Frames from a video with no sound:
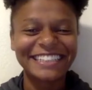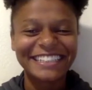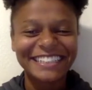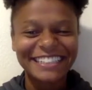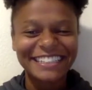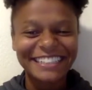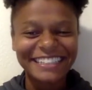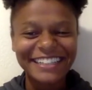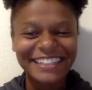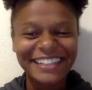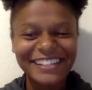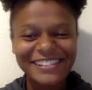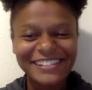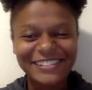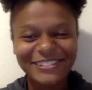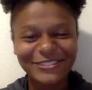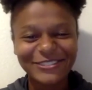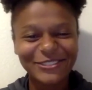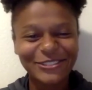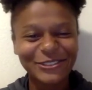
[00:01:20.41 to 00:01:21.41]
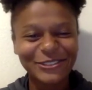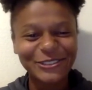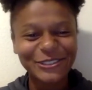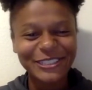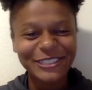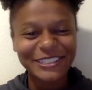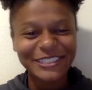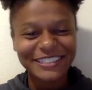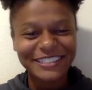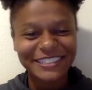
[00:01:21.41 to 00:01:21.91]
Yeah, of
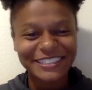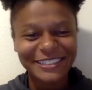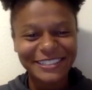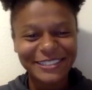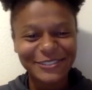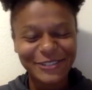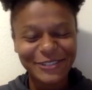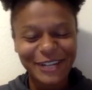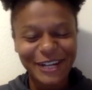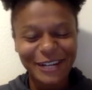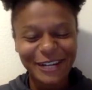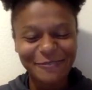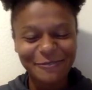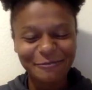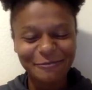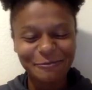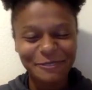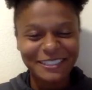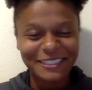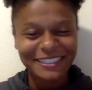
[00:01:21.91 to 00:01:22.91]
course. Thanks for having me.